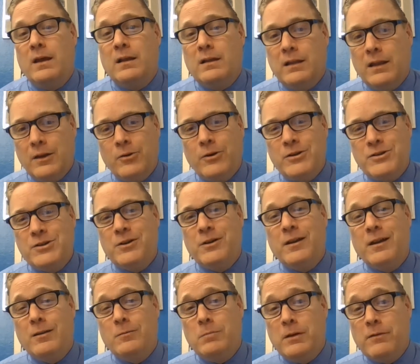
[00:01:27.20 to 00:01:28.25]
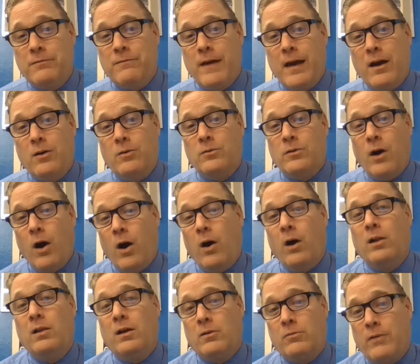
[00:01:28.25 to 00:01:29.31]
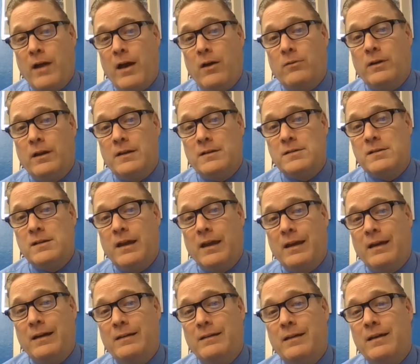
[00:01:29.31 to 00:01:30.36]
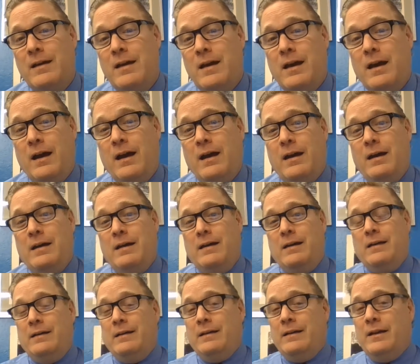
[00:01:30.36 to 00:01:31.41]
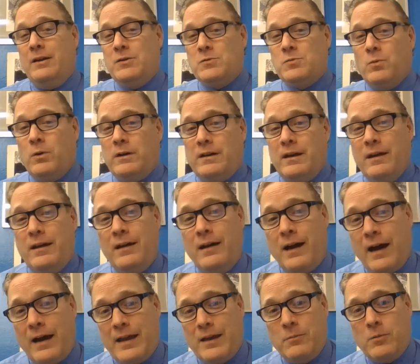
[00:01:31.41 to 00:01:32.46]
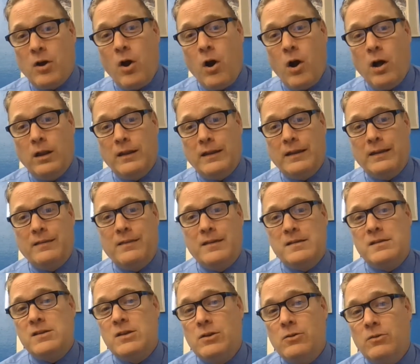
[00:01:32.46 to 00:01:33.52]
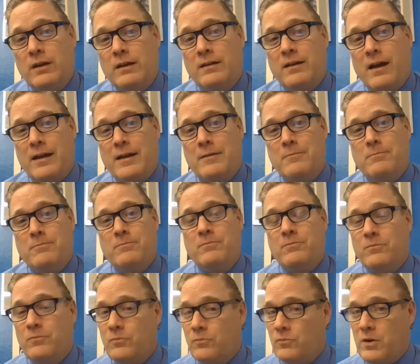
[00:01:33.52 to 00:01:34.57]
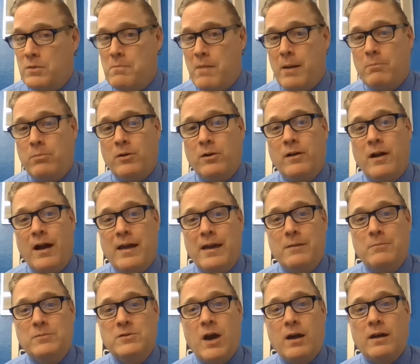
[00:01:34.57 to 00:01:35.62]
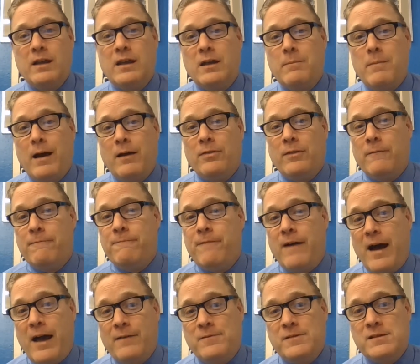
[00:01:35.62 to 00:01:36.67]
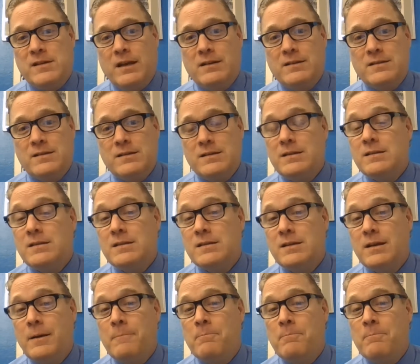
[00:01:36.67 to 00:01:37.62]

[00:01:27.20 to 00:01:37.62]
Literature can be found all around us, and here's what I am calling this unit. I am talking about the 5 senses,